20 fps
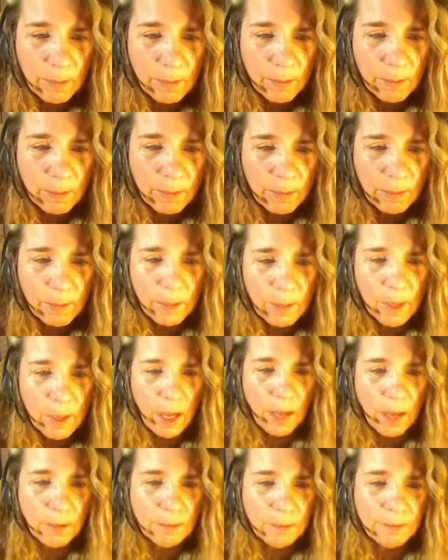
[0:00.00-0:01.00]
Yeah.
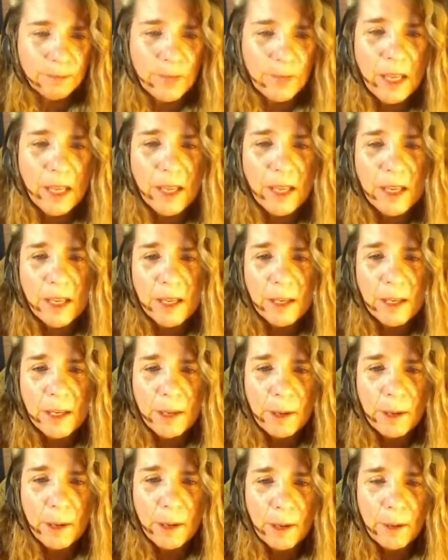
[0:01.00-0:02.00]

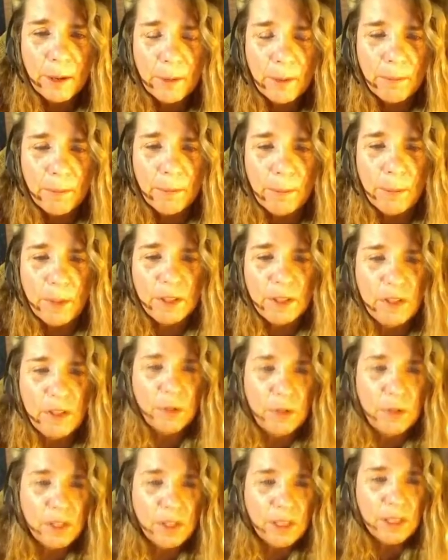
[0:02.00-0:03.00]
Miss Susan
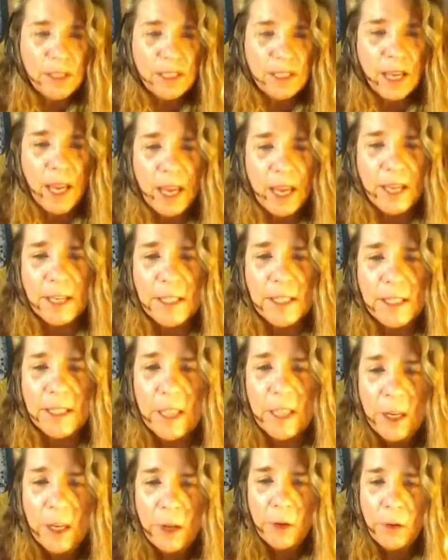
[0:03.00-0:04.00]
says,
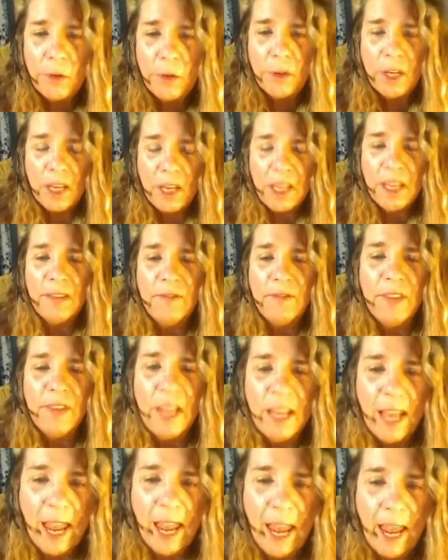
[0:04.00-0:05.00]
"Good evening,
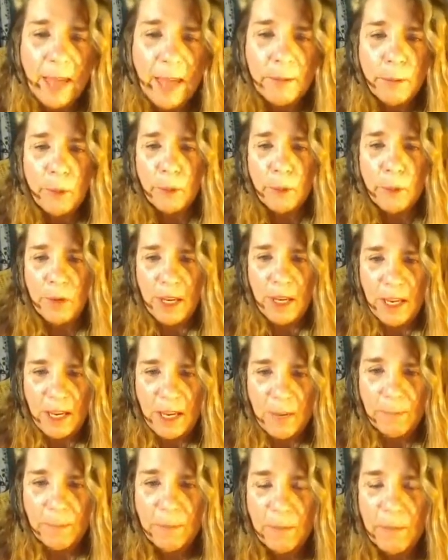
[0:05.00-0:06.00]
Anne Marie.
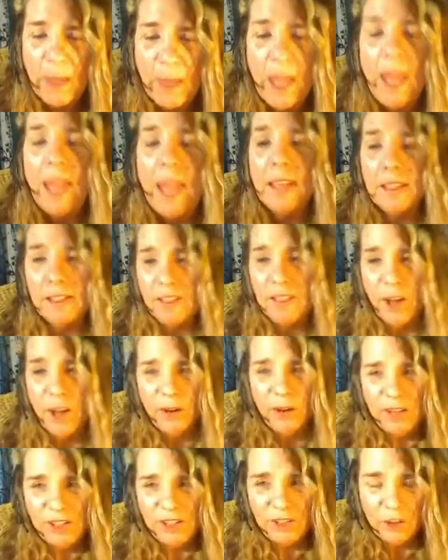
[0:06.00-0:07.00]
And sorry
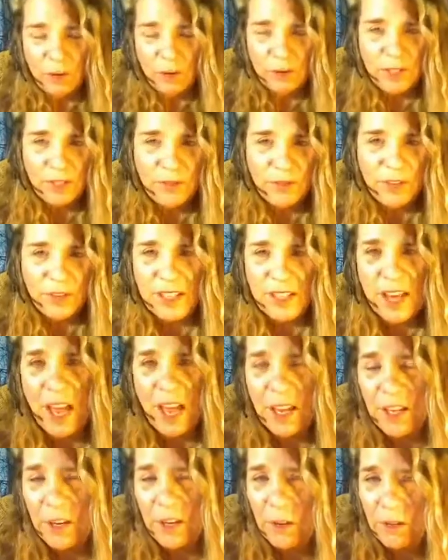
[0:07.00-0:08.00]
Joseph is not here
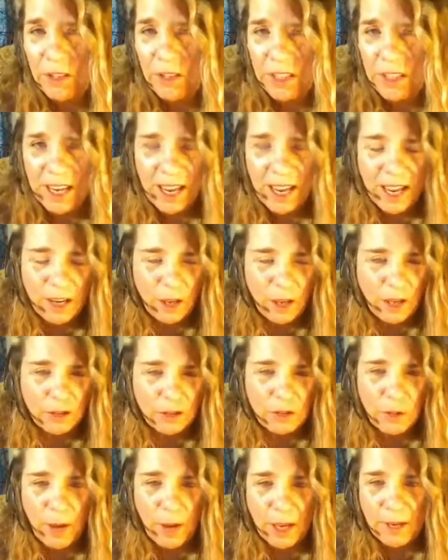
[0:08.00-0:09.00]
today. I lost track
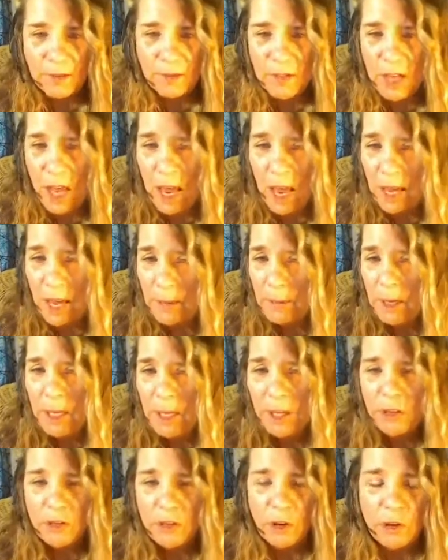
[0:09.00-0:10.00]
of time.
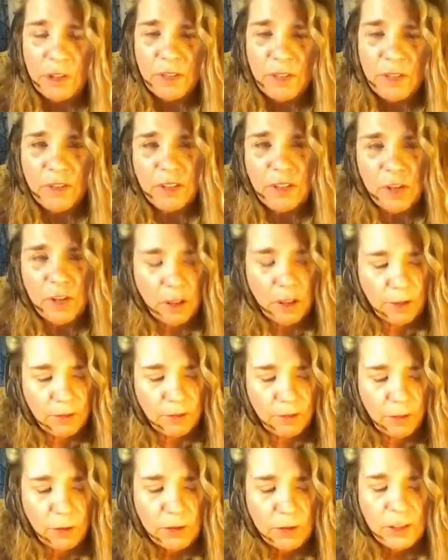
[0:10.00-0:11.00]
Joseph is on the first
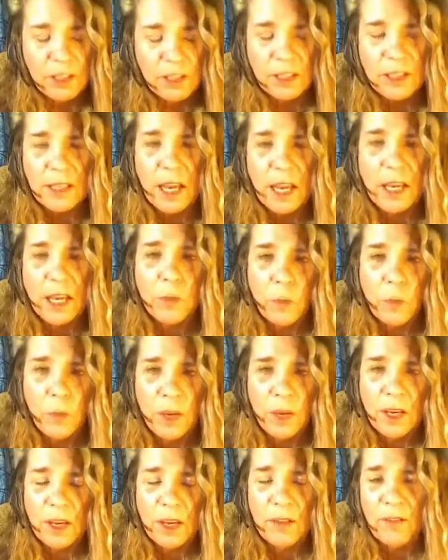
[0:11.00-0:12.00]
and second week of
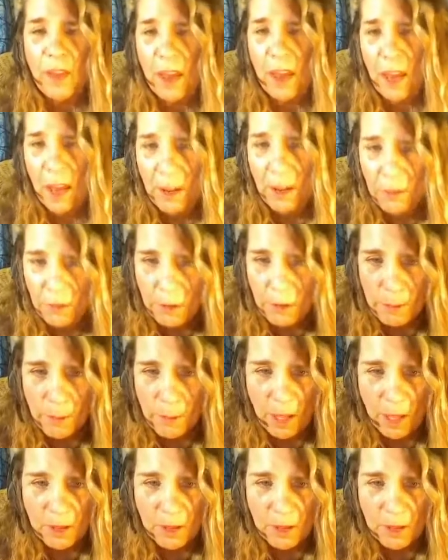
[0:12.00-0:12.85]
every month."